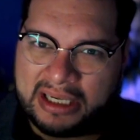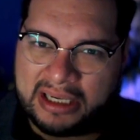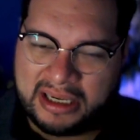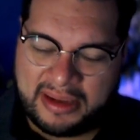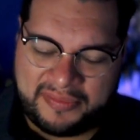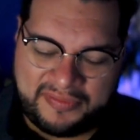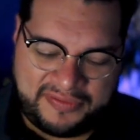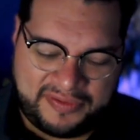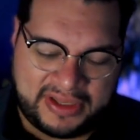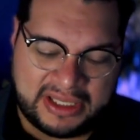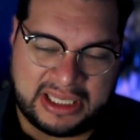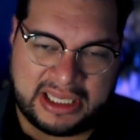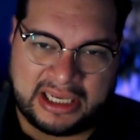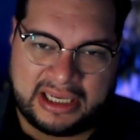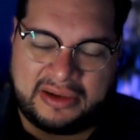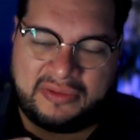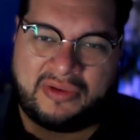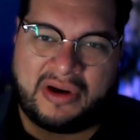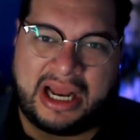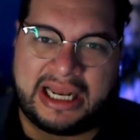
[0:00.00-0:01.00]
and I'm feeling
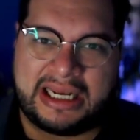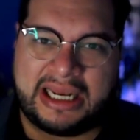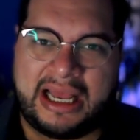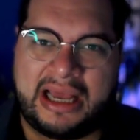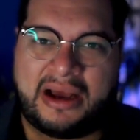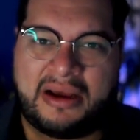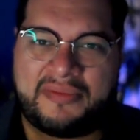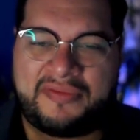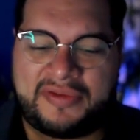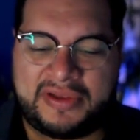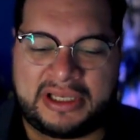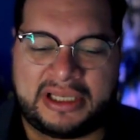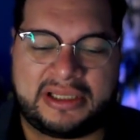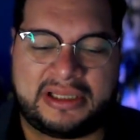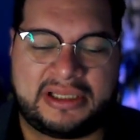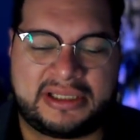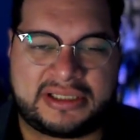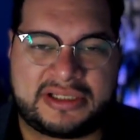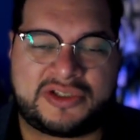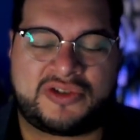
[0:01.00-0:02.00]
it right now, I'm feeling
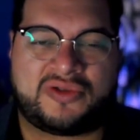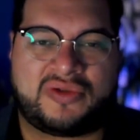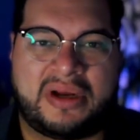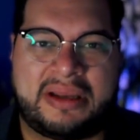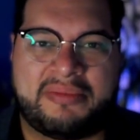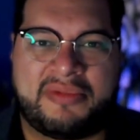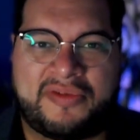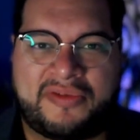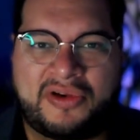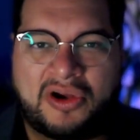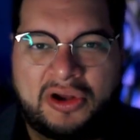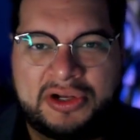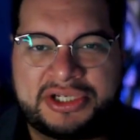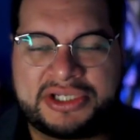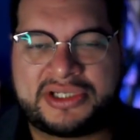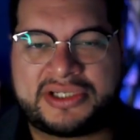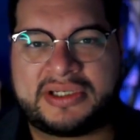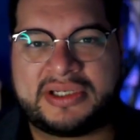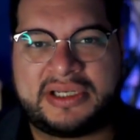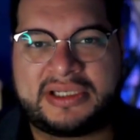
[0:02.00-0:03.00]
this stream of
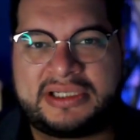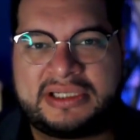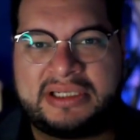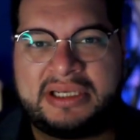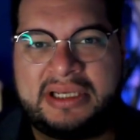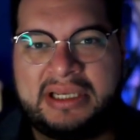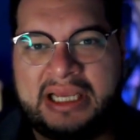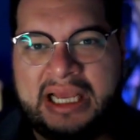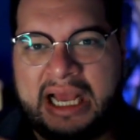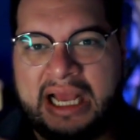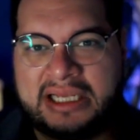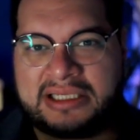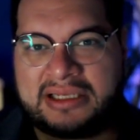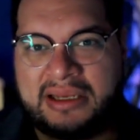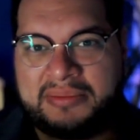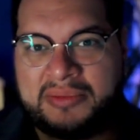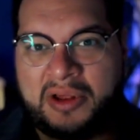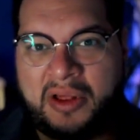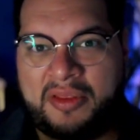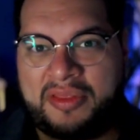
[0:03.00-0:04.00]
consciousness as
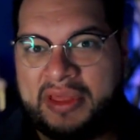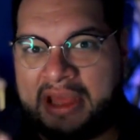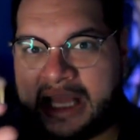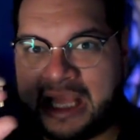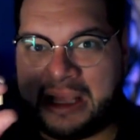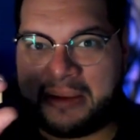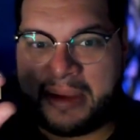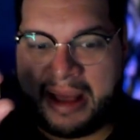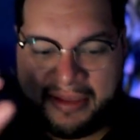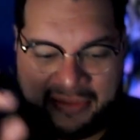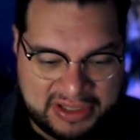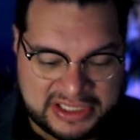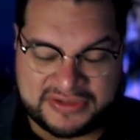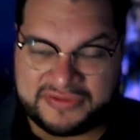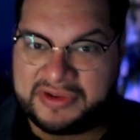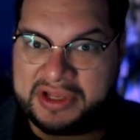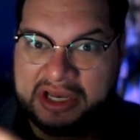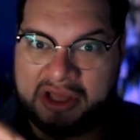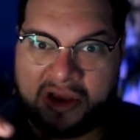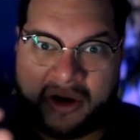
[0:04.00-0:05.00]
I'm not thinking about this
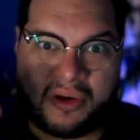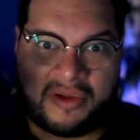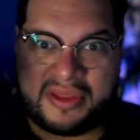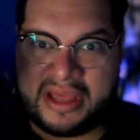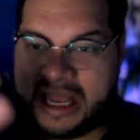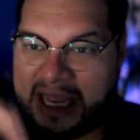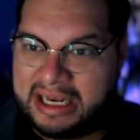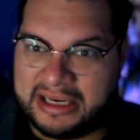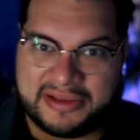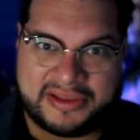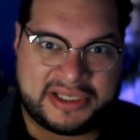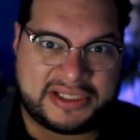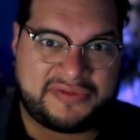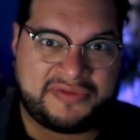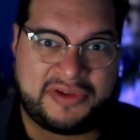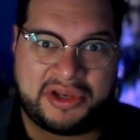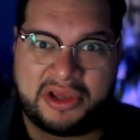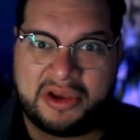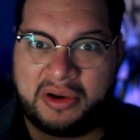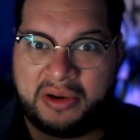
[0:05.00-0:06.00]
video or the end of this
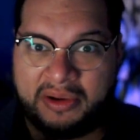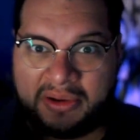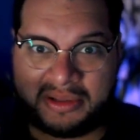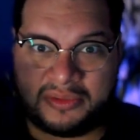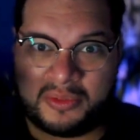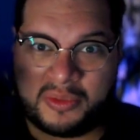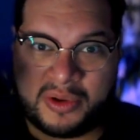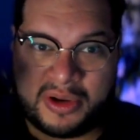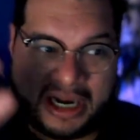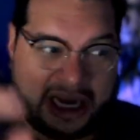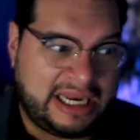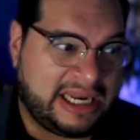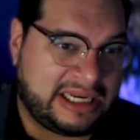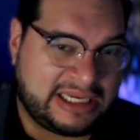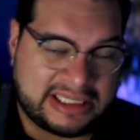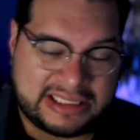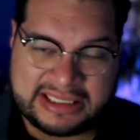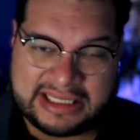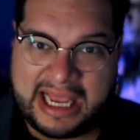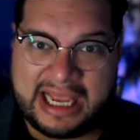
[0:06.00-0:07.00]
video or what I need
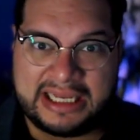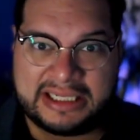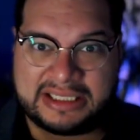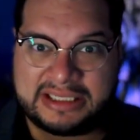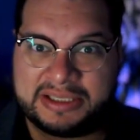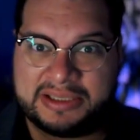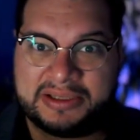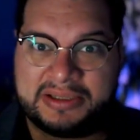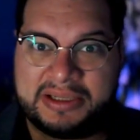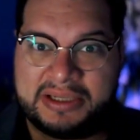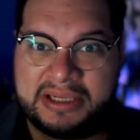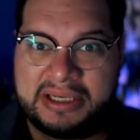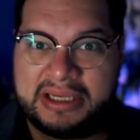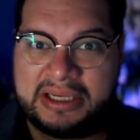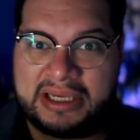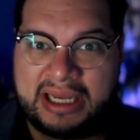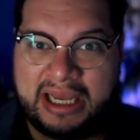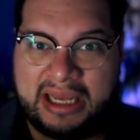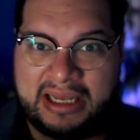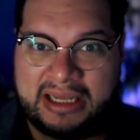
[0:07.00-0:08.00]
to say to,
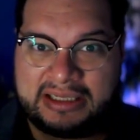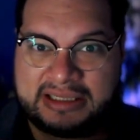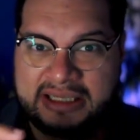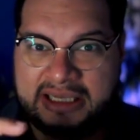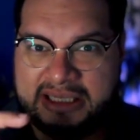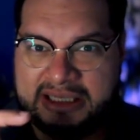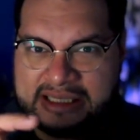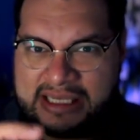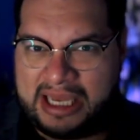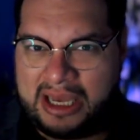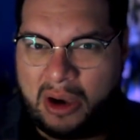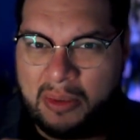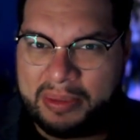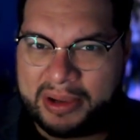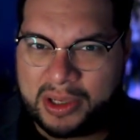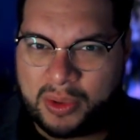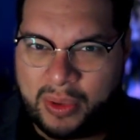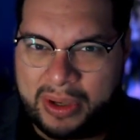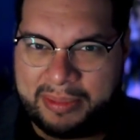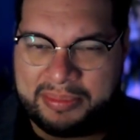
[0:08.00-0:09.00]
uh, to, to help
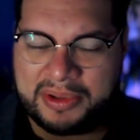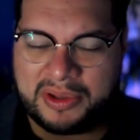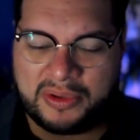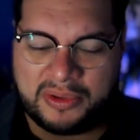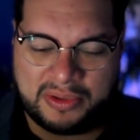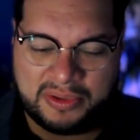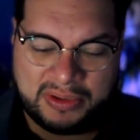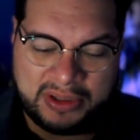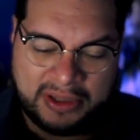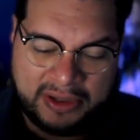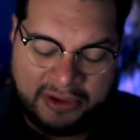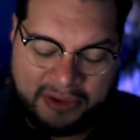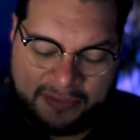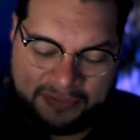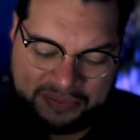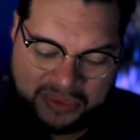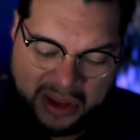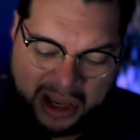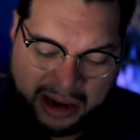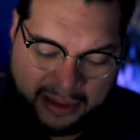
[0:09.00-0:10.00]
equip you.
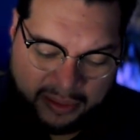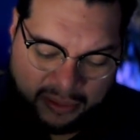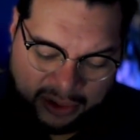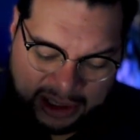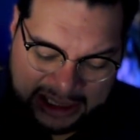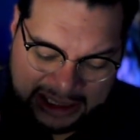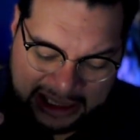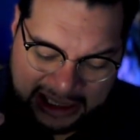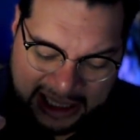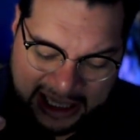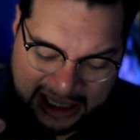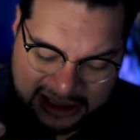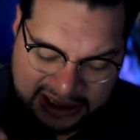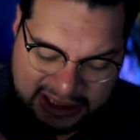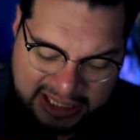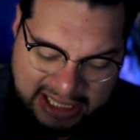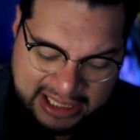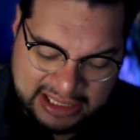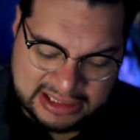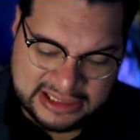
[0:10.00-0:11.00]
I'm really now
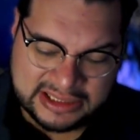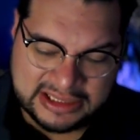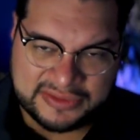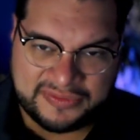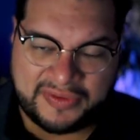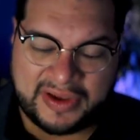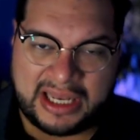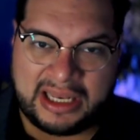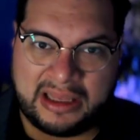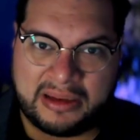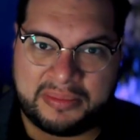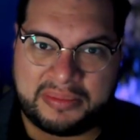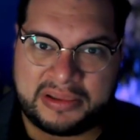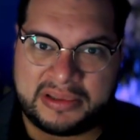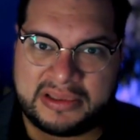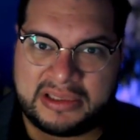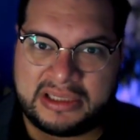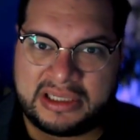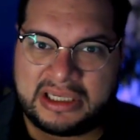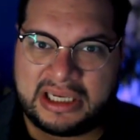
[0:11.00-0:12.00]
starting to develop
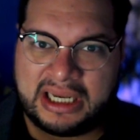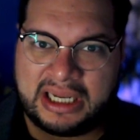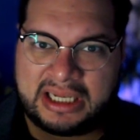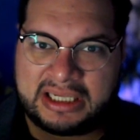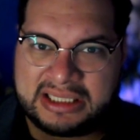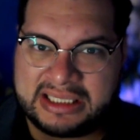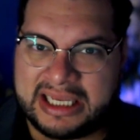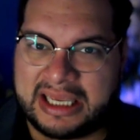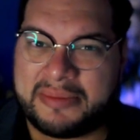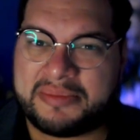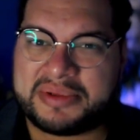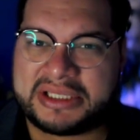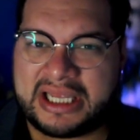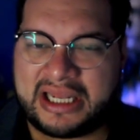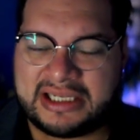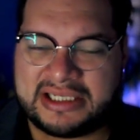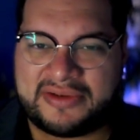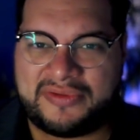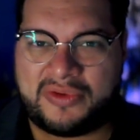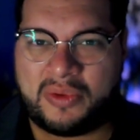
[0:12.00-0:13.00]
a deep
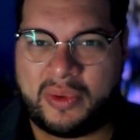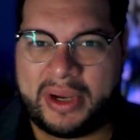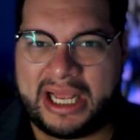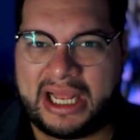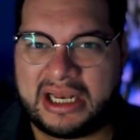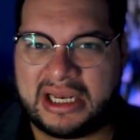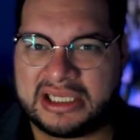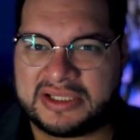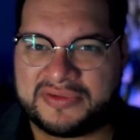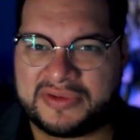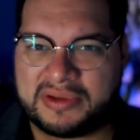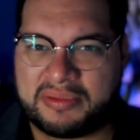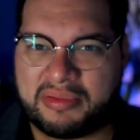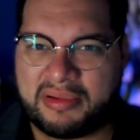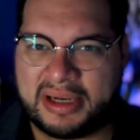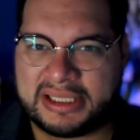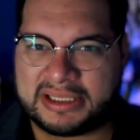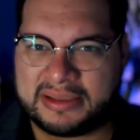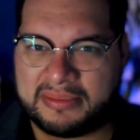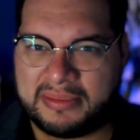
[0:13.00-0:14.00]
sense of awareness for the
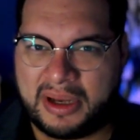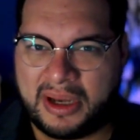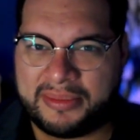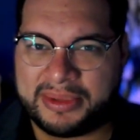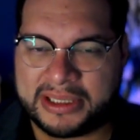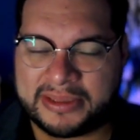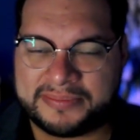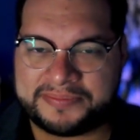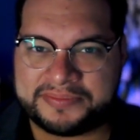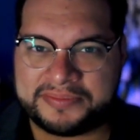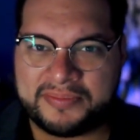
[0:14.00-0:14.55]
present moment.